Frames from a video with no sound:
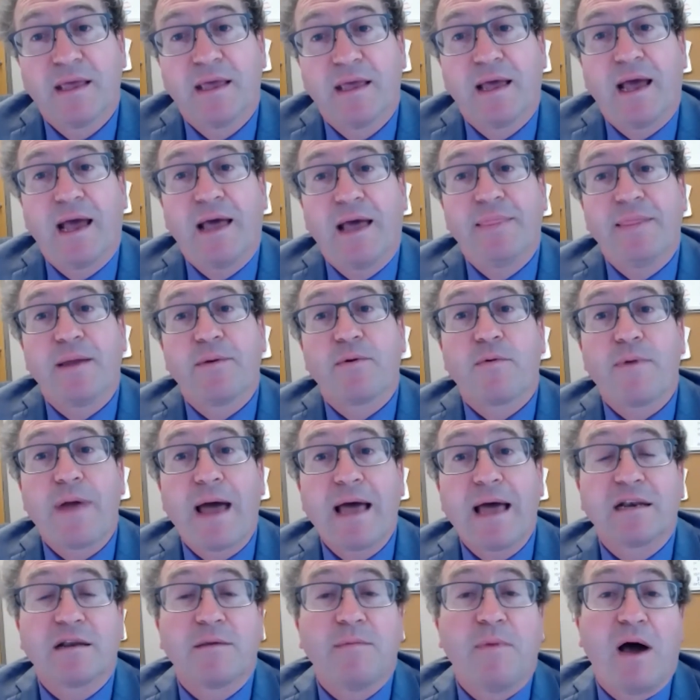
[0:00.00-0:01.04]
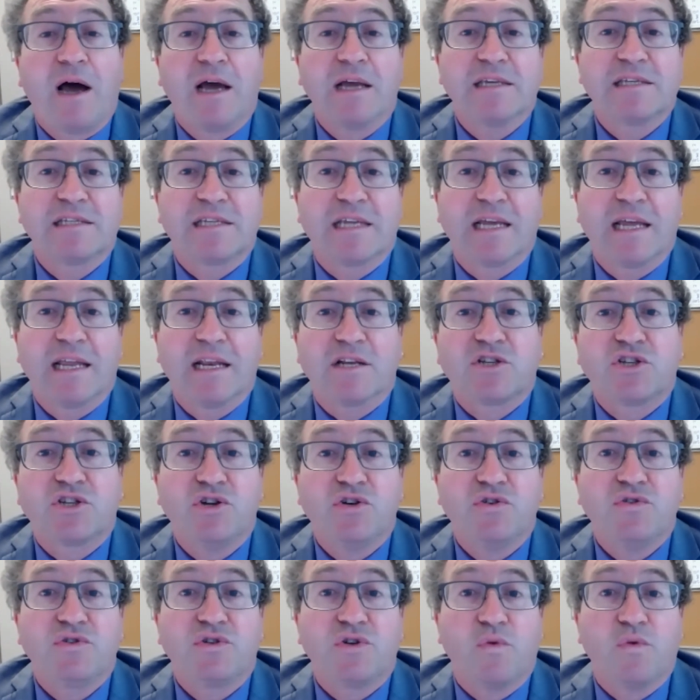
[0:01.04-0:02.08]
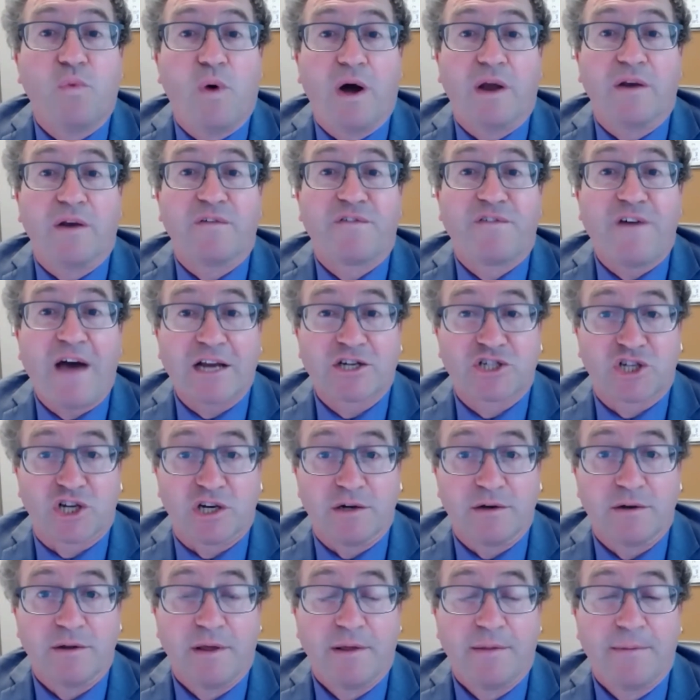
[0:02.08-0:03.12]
and they were randomized in a 2-to-1 fashion.